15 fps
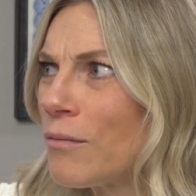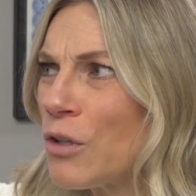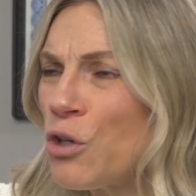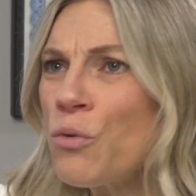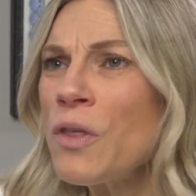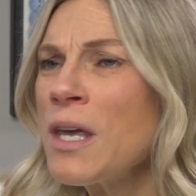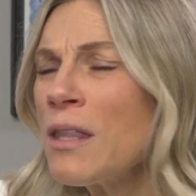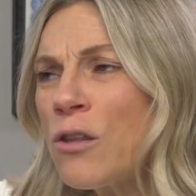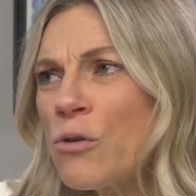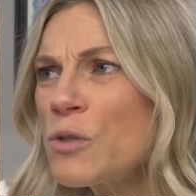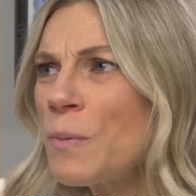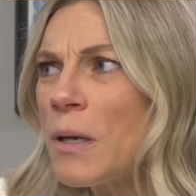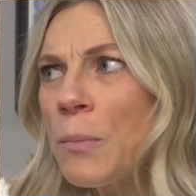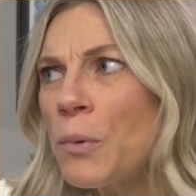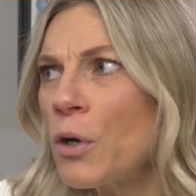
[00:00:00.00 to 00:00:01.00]
You think those
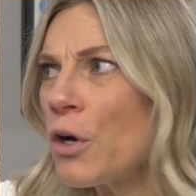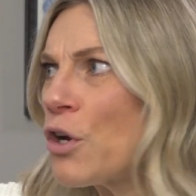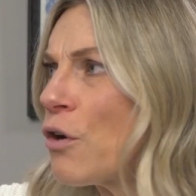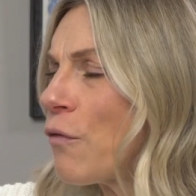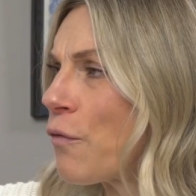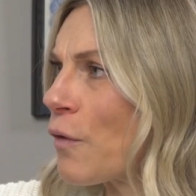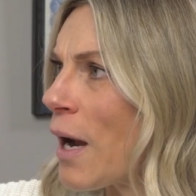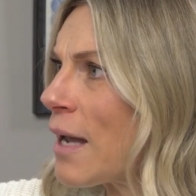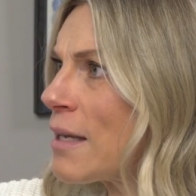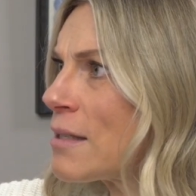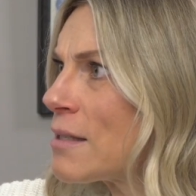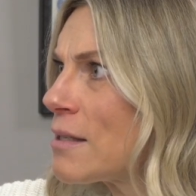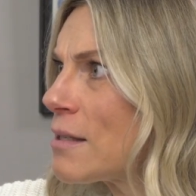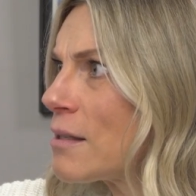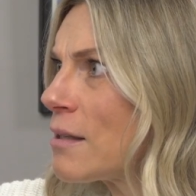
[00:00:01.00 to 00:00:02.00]
people are your
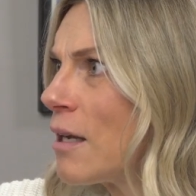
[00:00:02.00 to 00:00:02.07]
friends?